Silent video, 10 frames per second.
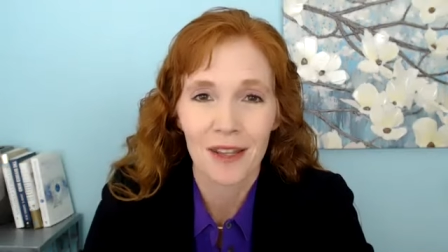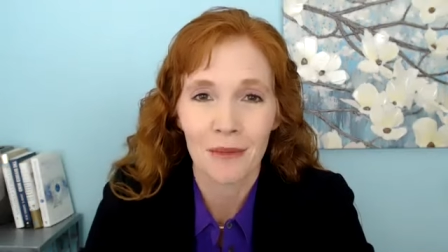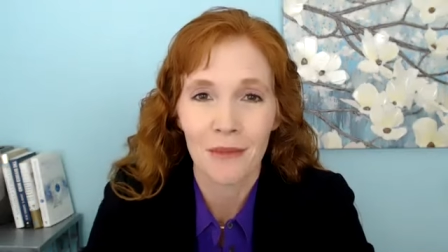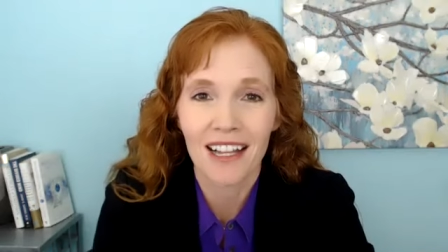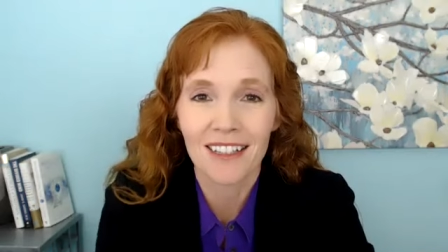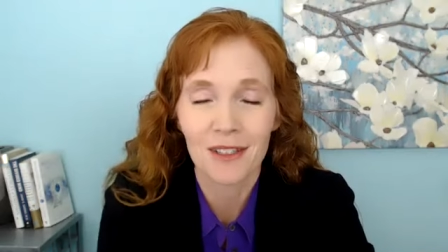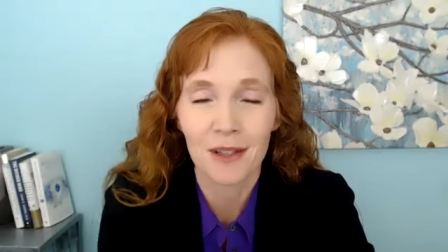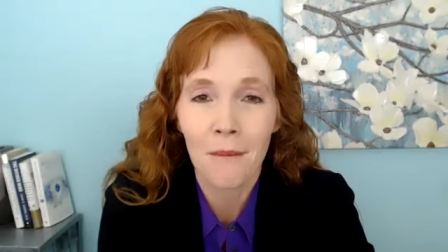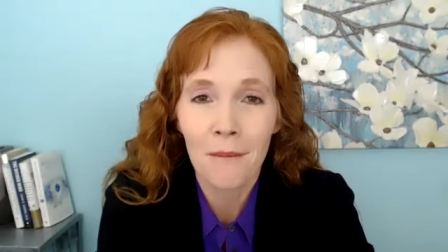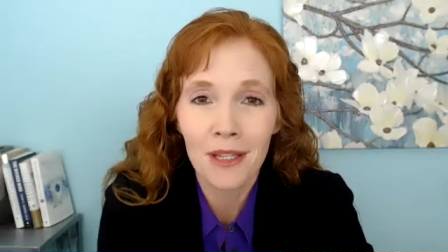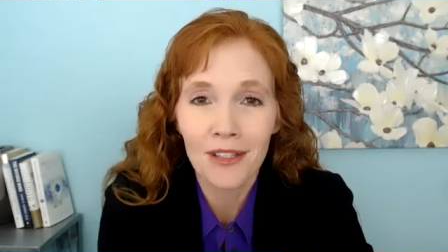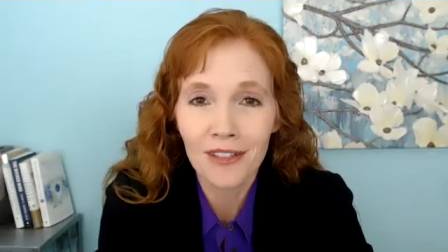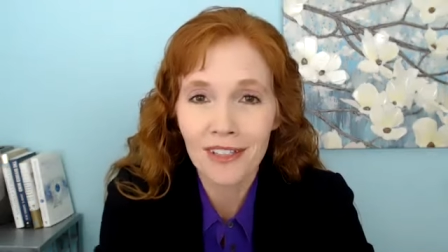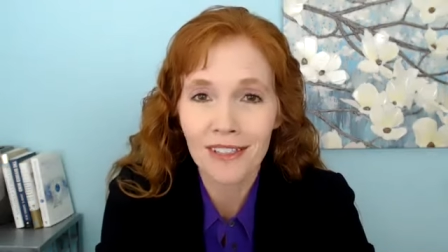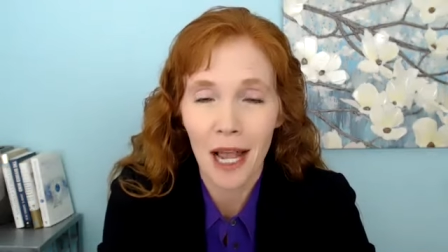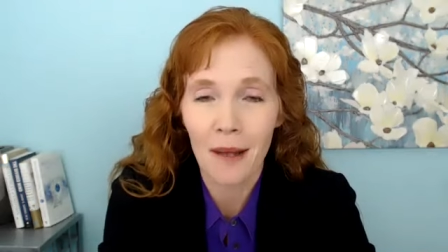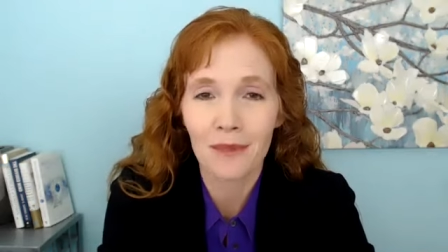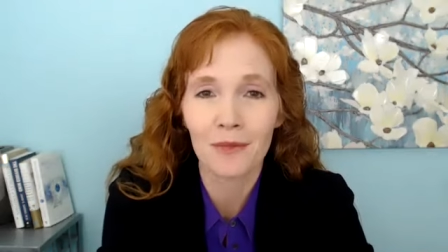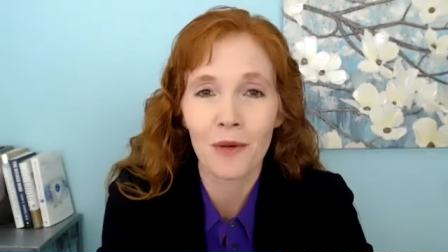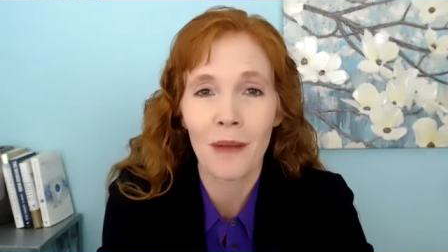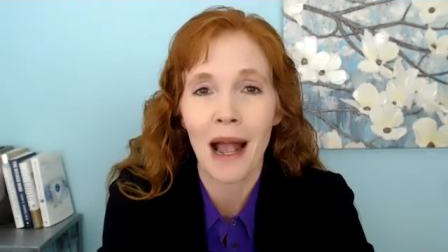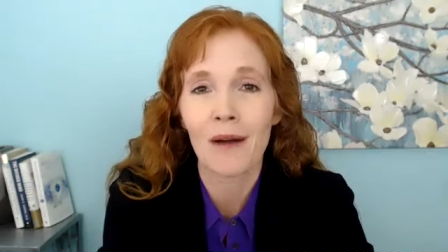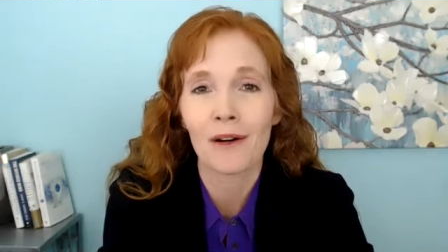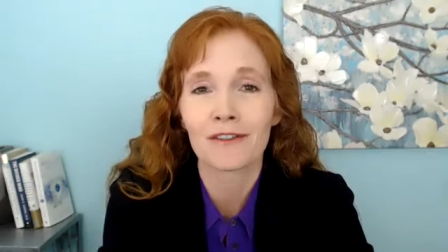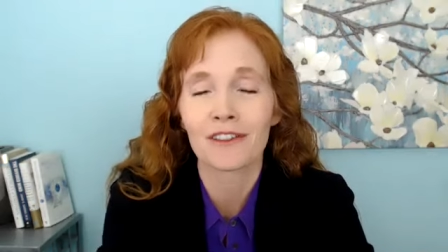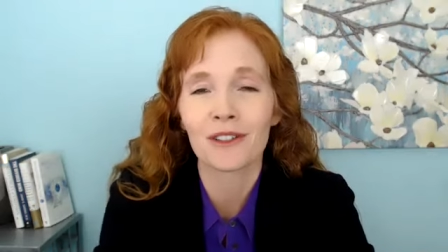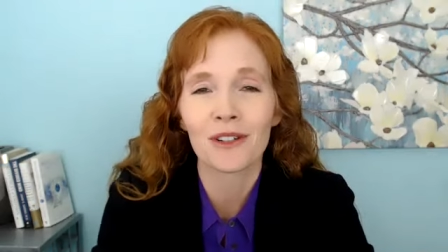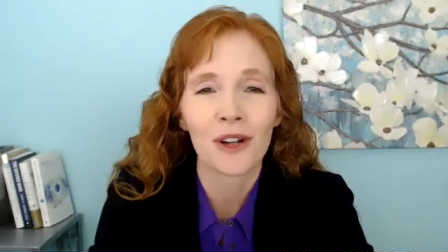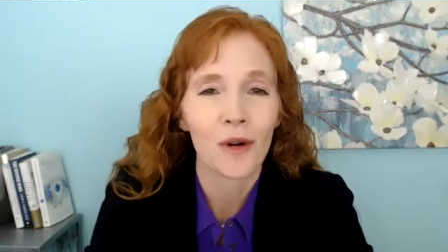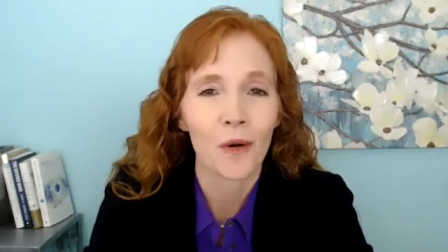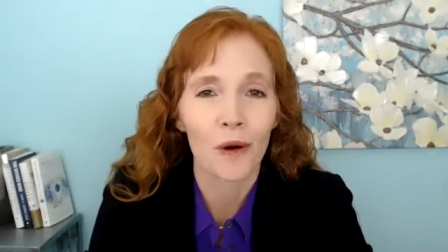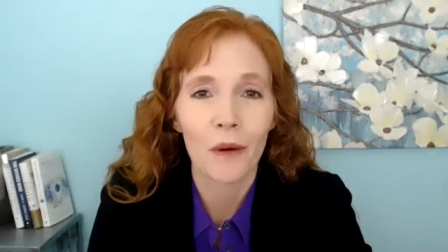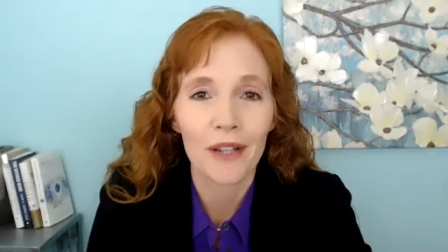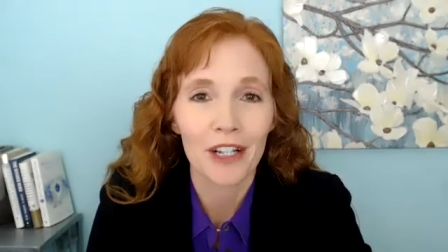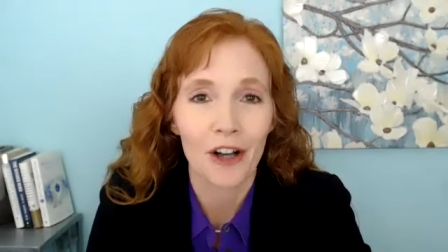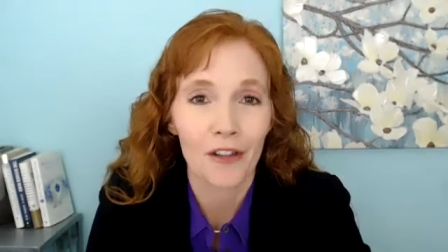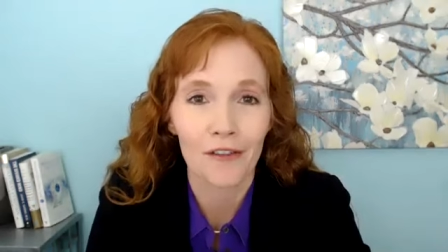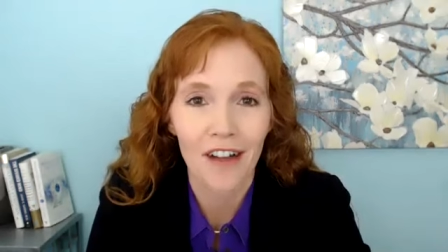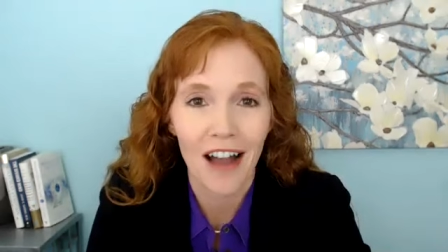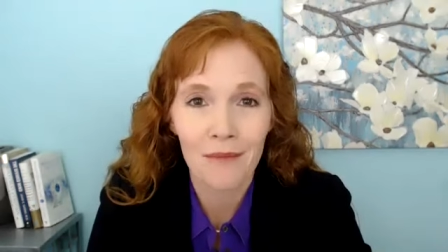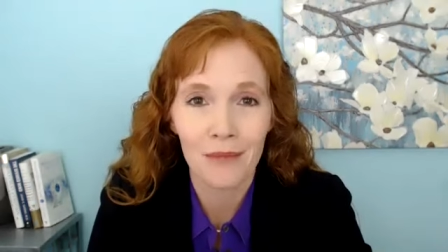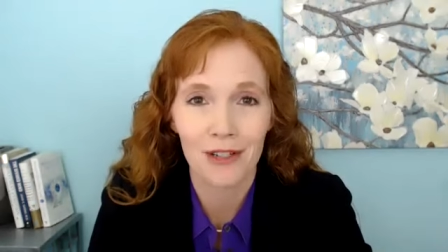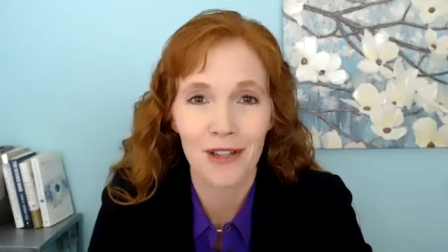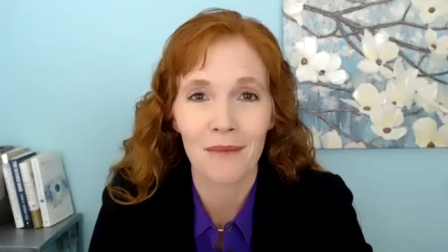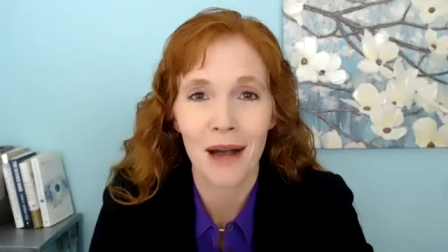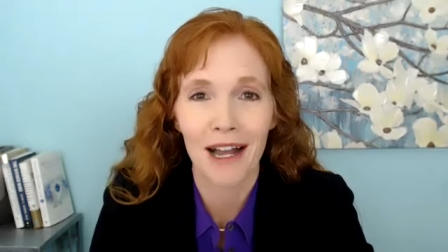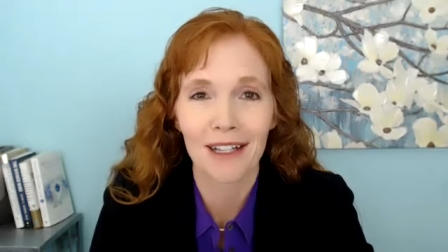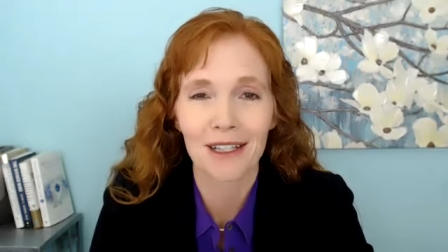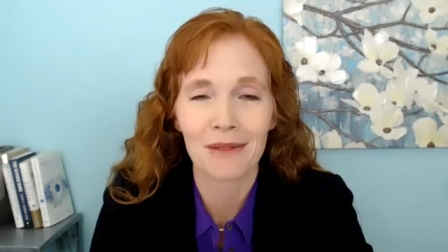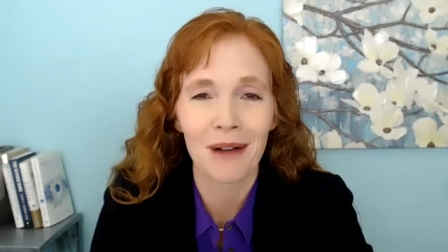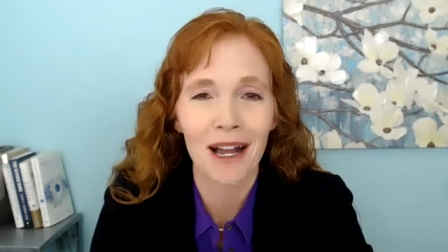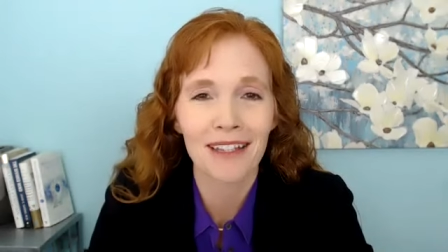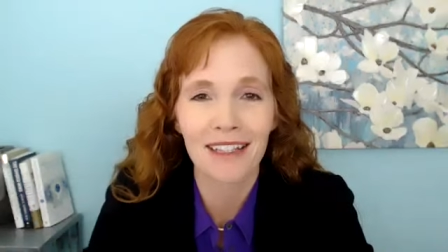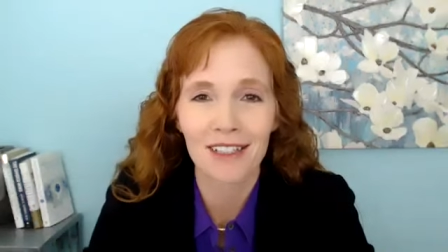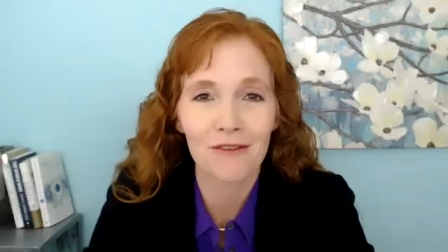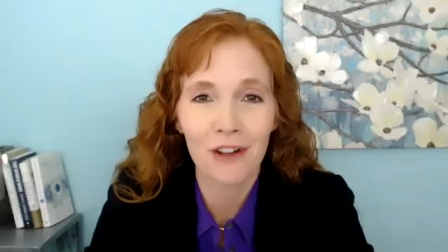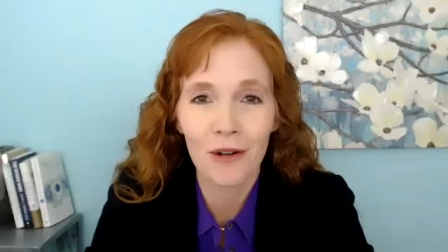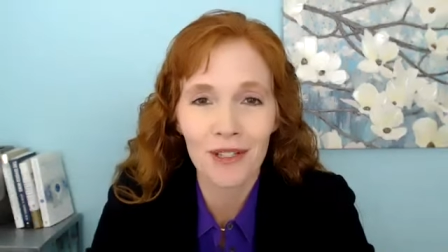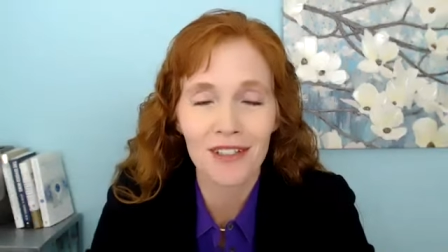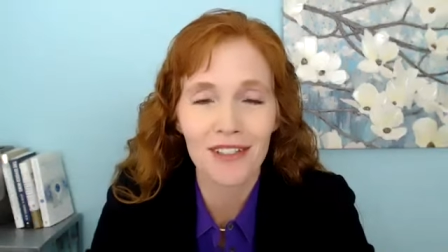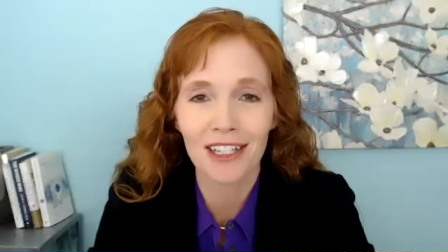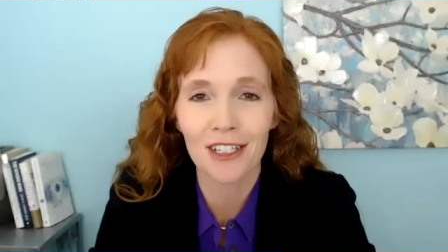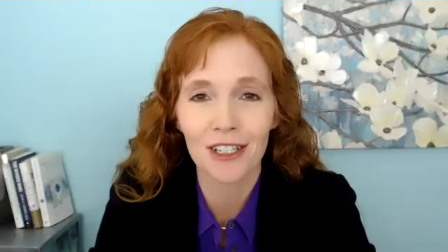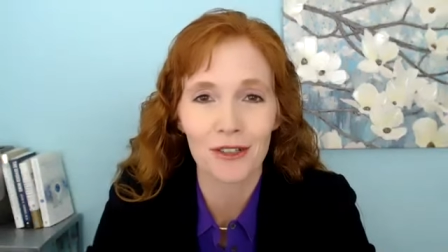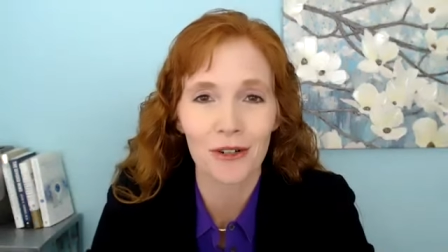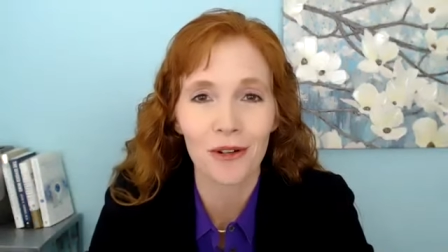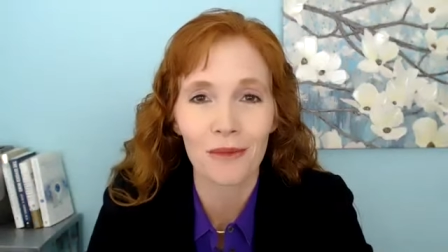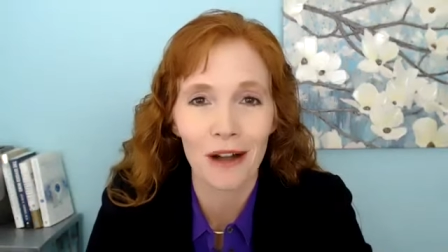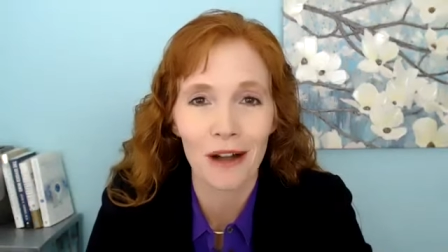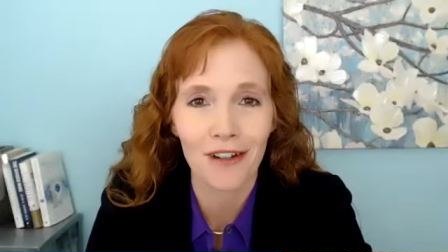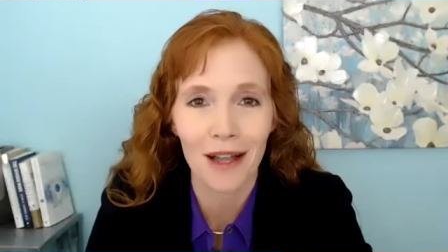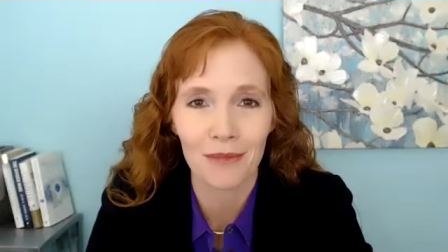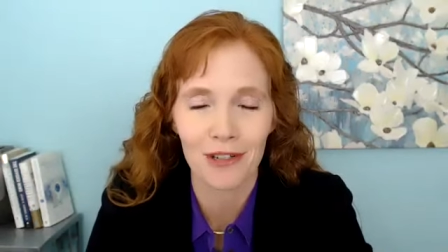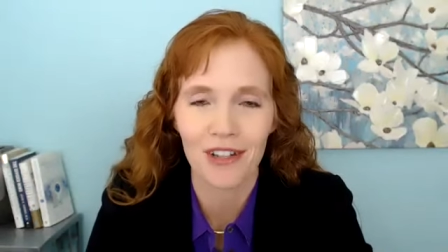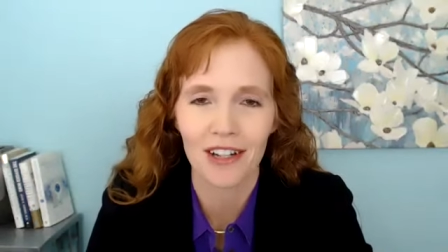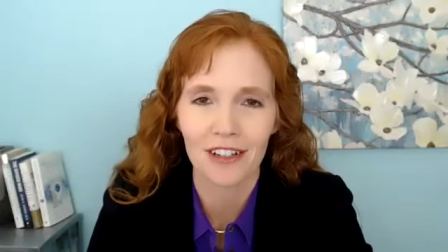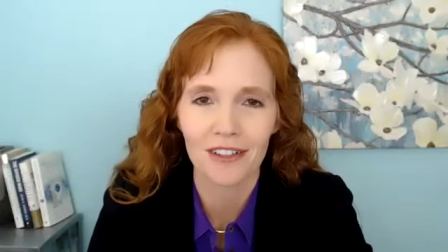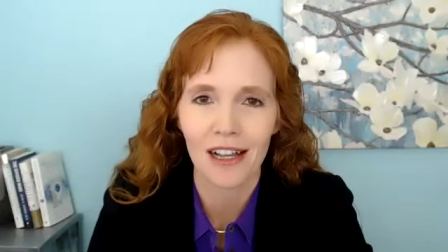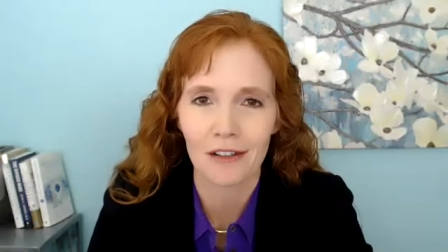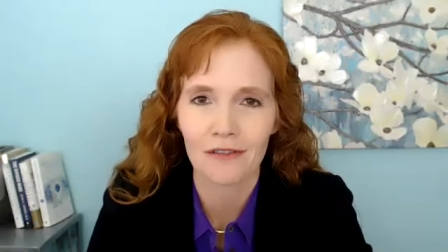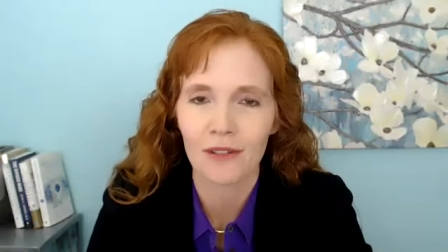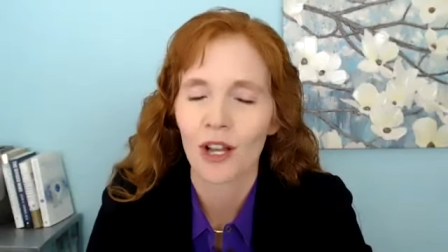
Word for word: The mind that's a million times more powerful, or what we call the 5% mind, the mind that's focused and in control about 5% of your life?